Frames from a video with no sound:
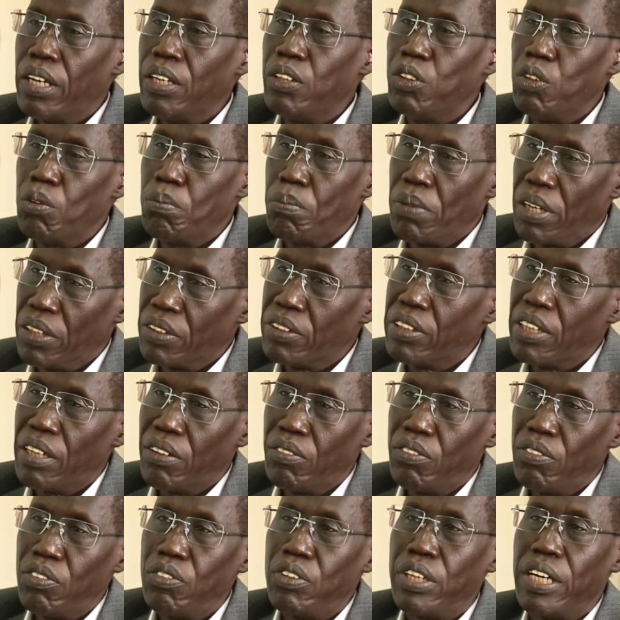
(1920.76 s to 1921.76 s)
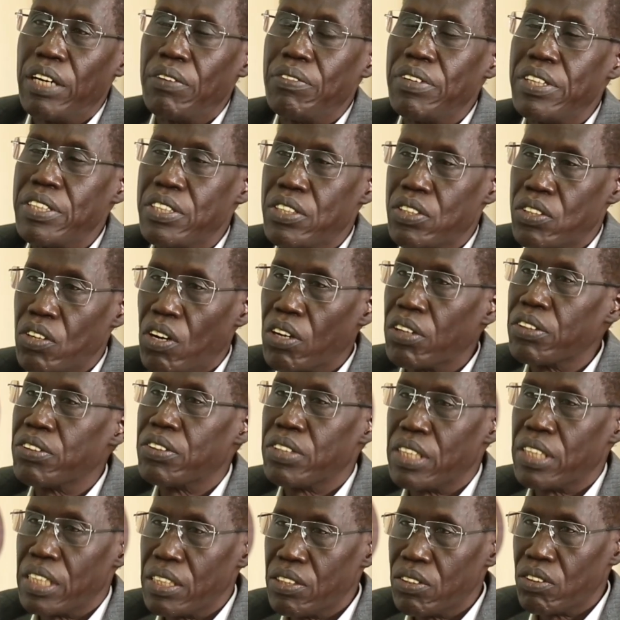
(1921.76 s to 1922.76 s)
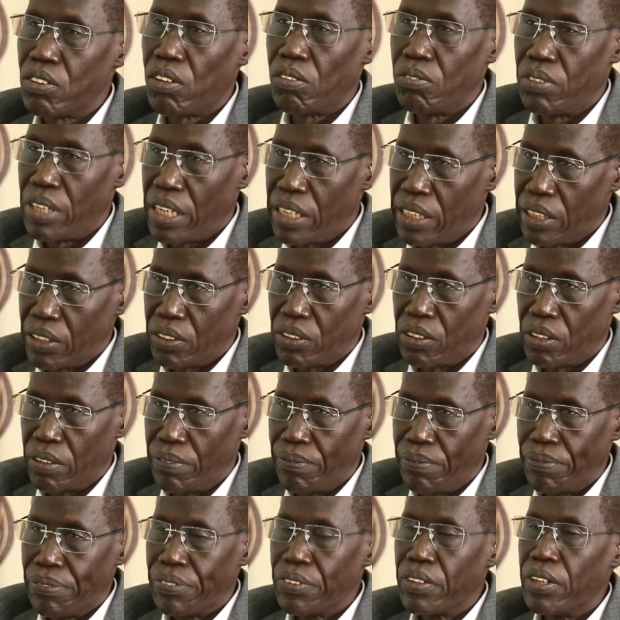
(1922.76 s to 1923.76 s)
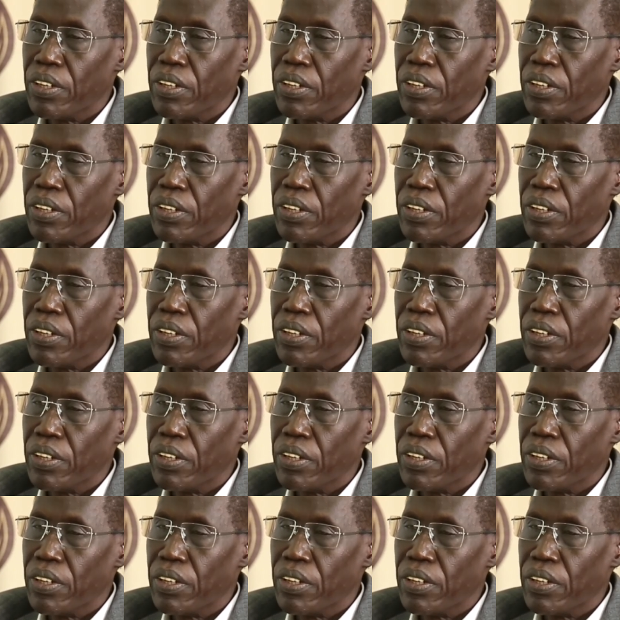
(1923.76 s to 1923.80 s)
you must have a strong sense of direction.